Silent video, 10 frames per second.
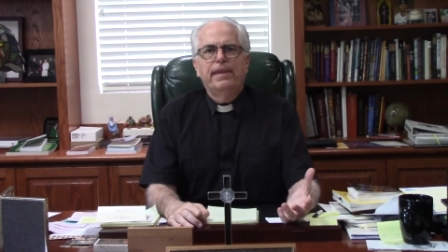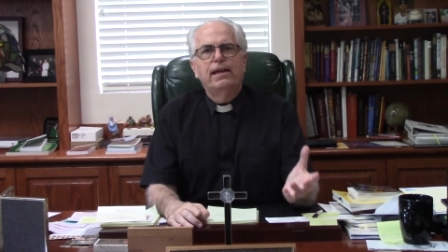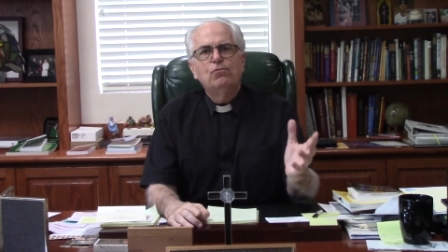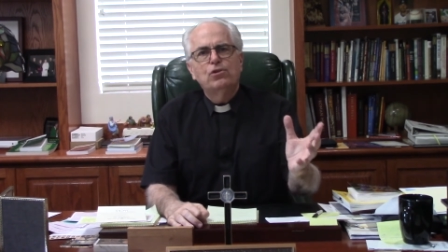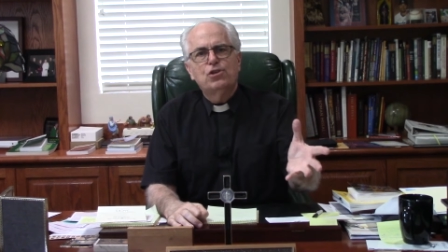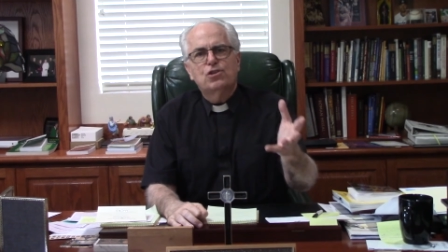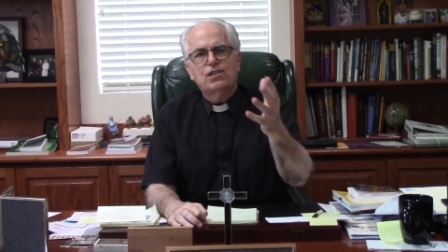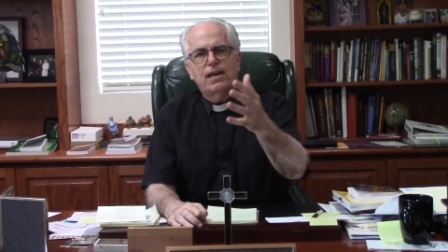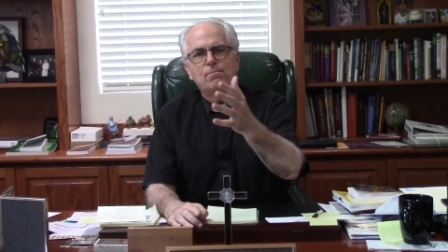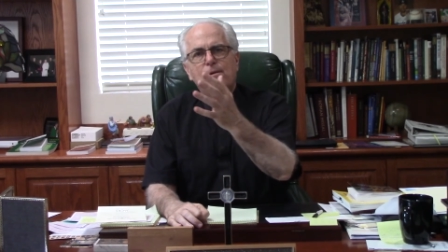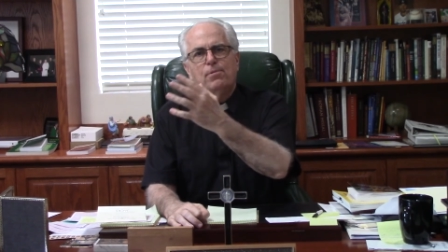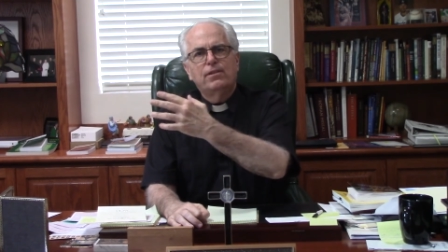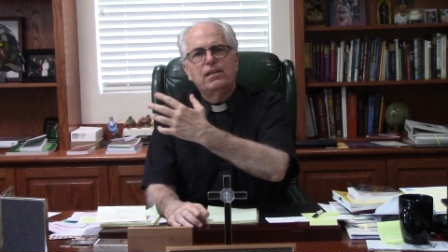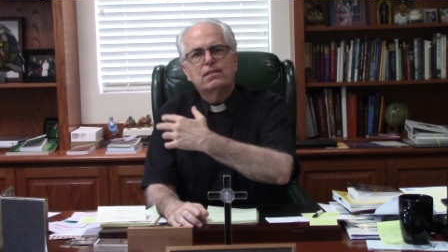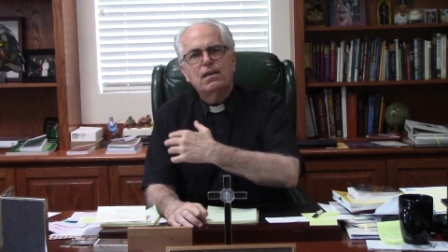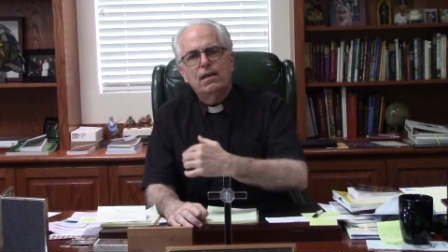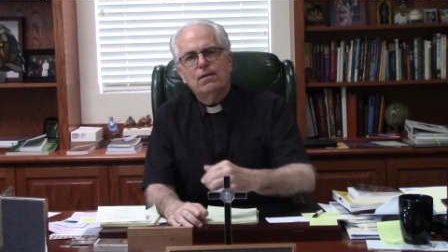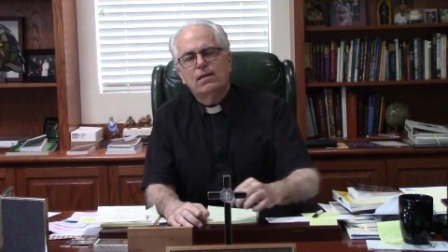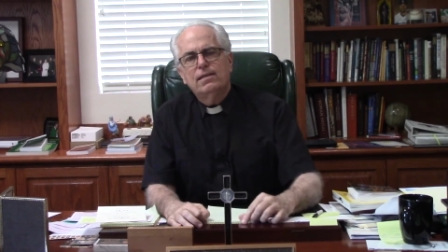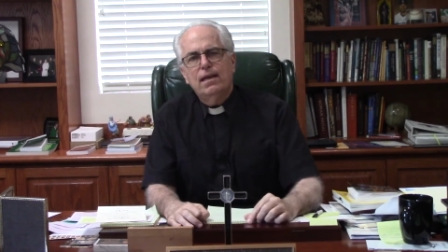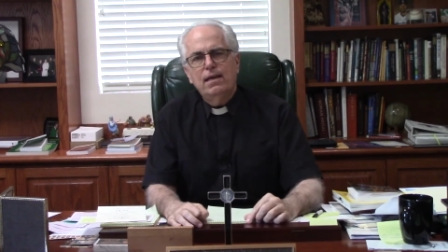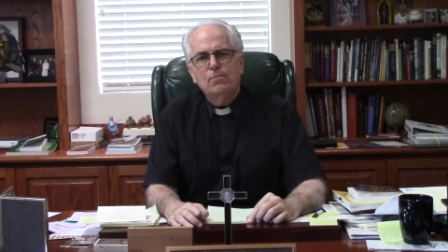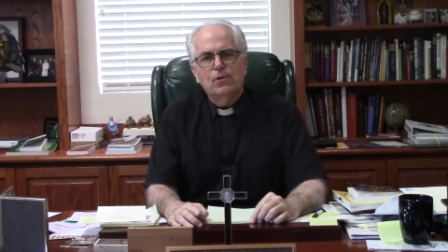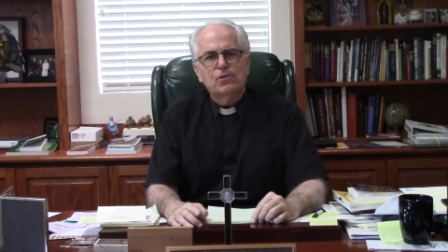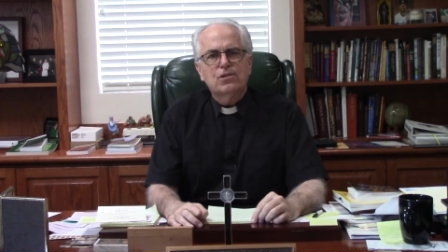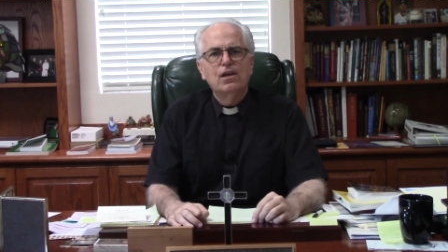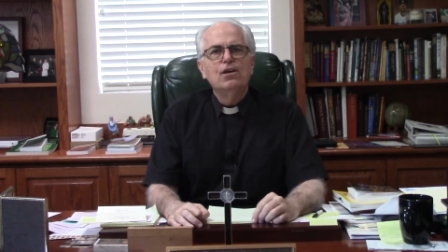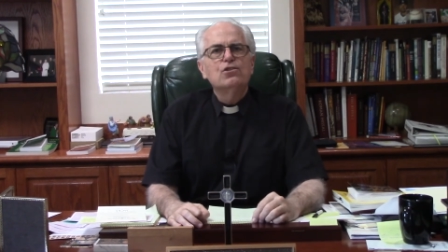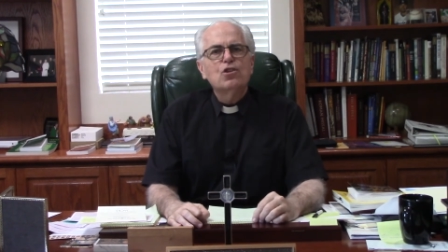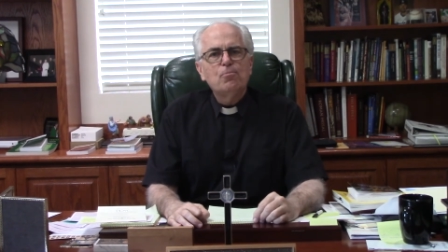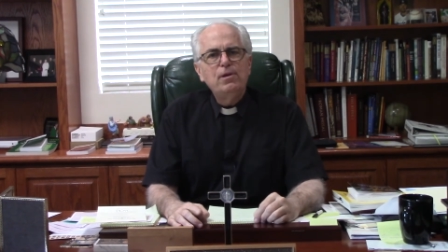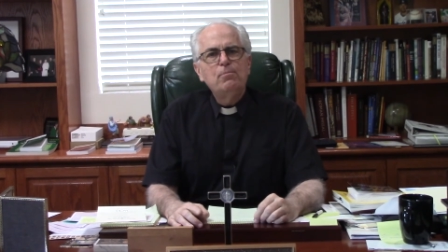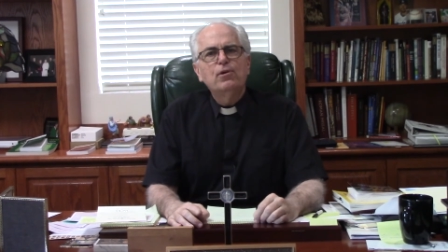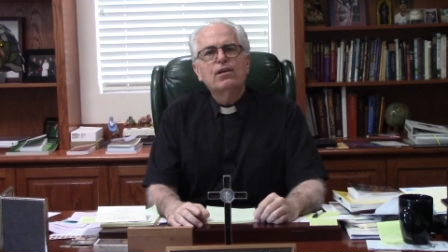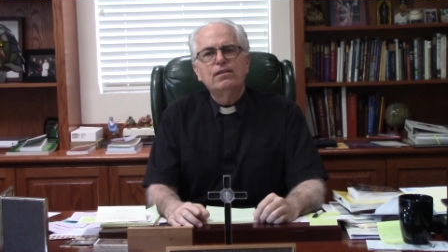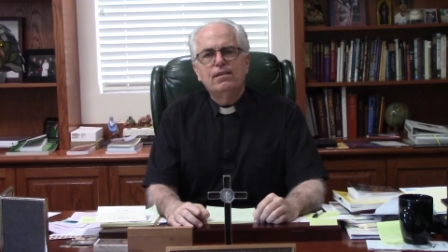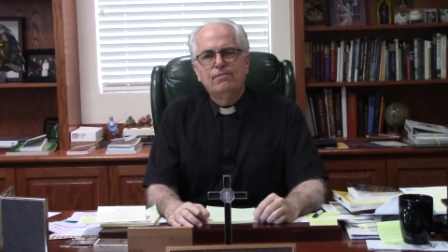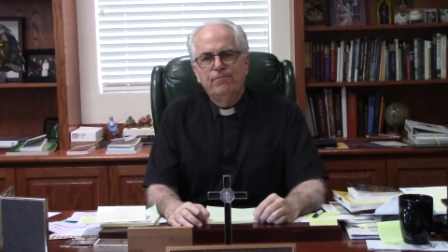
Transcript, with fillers: And we'll just set them up on these ta on tables so that people can